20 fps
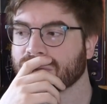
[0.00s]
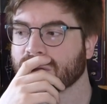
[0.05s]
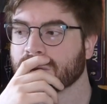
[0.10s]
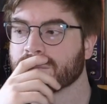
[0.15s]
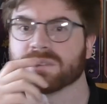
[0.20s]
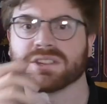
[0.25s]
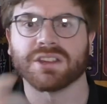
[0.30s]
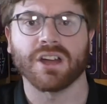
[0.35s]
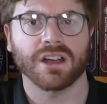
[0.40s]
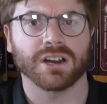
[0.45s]

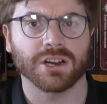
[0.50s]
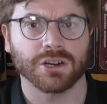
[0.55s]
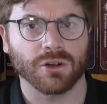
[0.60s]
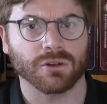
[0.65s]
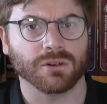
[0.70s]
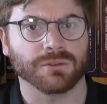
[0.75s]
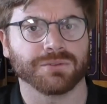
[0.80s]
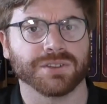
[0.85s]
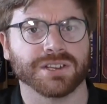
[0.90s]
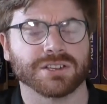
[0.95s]
But the
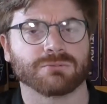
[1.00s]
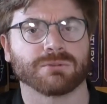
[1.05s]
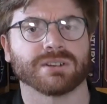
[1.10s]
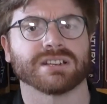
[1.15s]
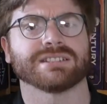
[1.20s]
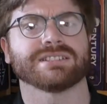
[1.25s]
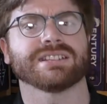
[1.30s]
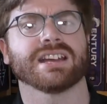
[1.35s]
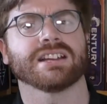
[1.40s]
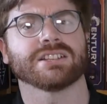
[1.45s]
iconography is
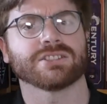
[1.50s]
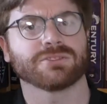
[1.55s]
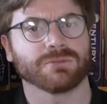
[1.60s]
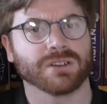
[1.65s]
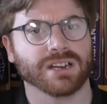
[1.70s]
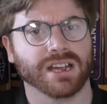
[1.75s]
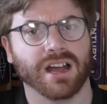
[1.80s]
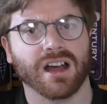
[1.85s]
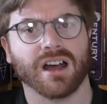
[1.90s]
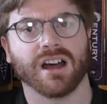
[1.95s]
really dense,
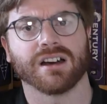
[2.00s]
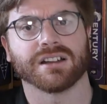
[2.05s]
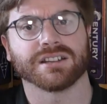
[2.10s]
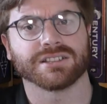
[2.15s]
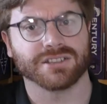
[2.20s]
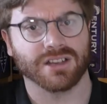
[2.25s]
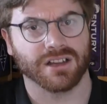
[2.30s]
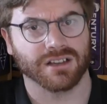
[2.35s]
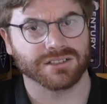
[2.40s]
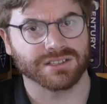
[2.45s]
really hard,
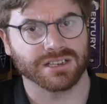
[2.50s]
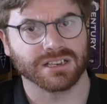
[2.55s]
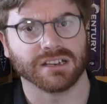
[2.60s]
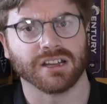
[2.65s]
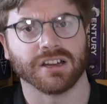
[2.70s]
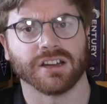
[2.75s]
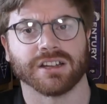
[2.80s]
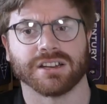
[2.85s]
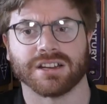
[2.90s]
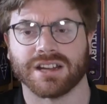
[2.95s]
it's hard to
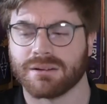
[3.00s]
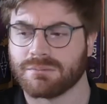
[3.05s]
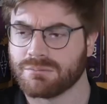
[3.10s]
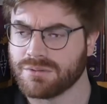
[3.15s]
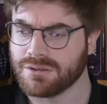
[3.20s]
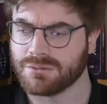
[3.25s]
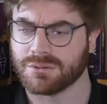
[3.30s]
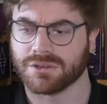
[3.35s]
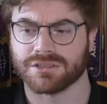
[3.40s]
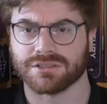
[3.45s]
learn, and
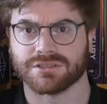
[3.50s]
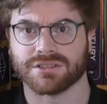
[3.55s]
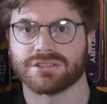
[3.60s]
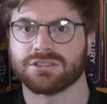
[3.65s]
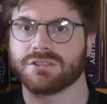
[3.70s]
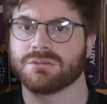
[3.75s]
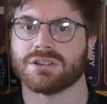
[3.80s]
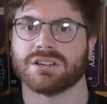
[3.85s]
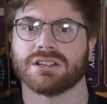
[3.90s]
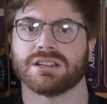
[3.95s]
we were
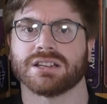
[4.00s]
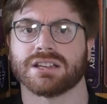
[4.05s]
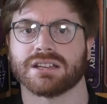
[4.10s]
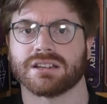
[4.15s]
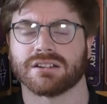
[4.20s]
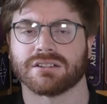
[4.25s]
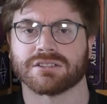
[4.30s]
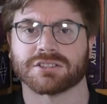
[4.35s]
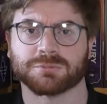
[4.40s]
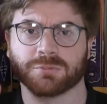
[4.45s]
so early
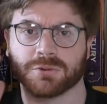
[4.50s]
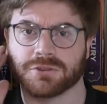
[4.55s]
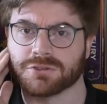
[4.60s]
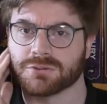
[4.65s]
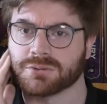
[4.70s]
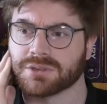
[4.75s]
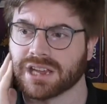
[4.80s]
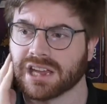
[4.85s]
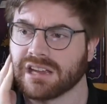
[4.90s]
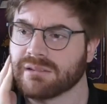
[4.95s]
in our
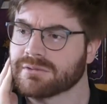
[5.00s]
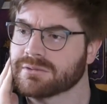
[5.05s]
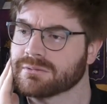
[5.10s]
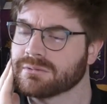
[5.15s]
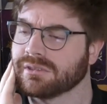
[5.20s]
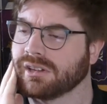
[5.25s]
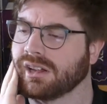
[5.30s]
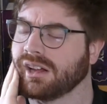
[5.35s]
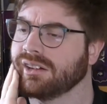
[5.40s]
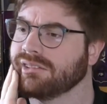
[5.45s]
experience with games that we
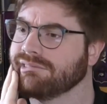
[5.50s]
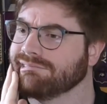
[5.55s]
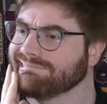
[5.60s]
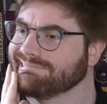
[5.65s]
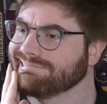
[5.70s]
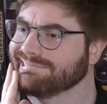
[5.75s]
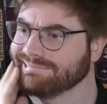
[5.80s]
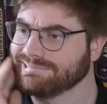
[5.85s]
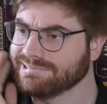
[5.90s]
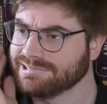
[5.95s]
were like,
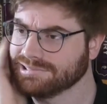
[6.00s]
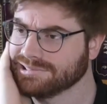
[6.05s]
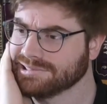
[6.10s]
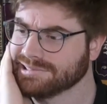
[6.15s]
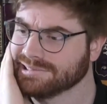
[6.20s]
oh,